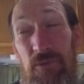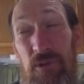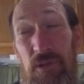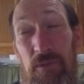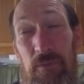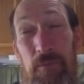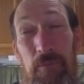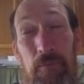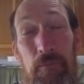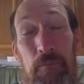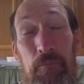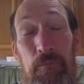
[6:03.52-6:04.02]
we're
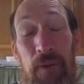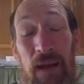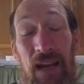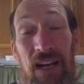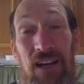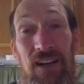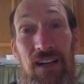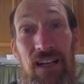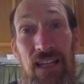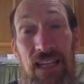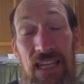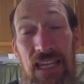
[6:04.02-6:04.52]

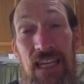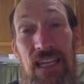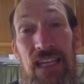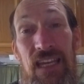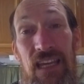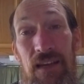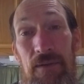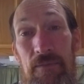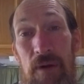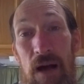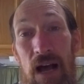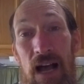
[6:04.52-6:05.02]
barely
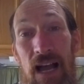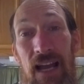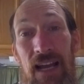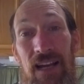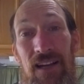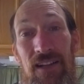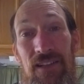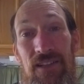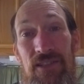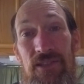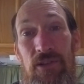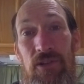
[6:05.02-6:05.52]
eking by
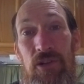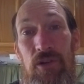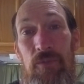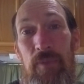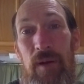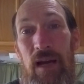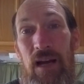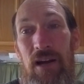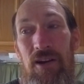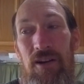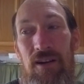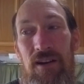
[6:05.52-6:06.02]
on solar
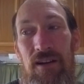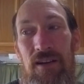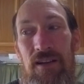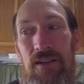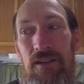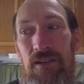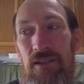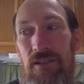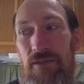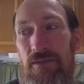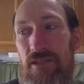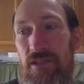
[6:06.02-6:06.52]
power.
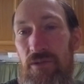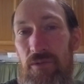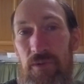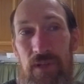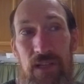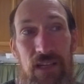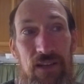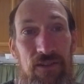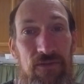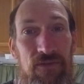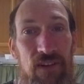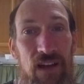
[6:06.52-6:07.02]
So when
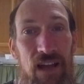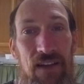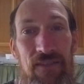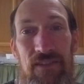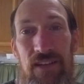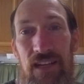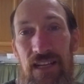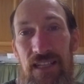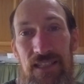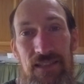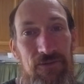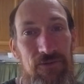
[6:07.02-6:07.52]
you get 5
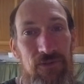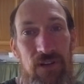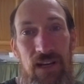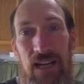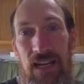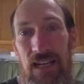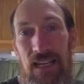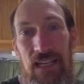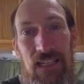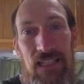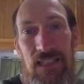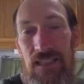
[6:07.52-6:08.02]
days of
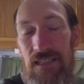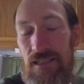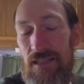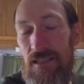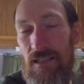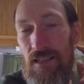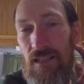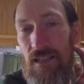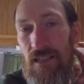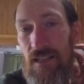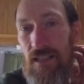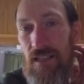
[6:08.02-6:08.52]
rain, it
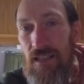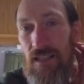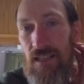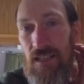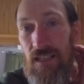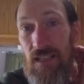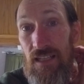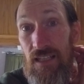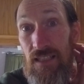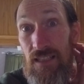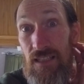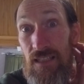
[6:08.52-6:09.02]

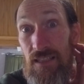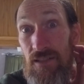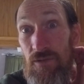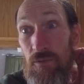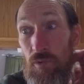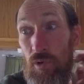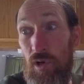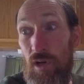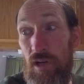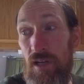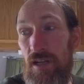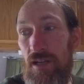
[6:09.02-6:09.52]
doesn't
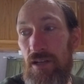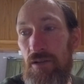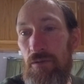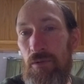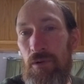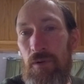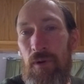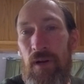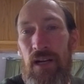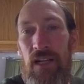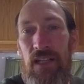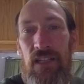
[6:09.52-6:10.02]
work.
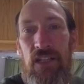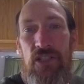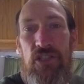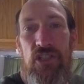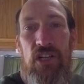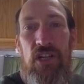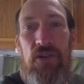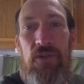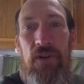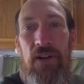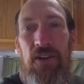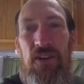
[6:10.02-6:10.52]
We're running the
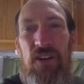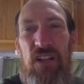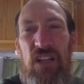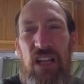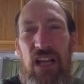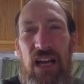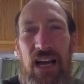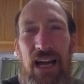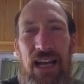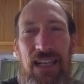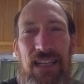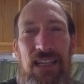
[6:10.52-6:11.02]
generator a
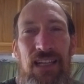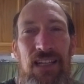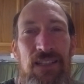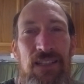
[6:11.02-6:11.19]
lot.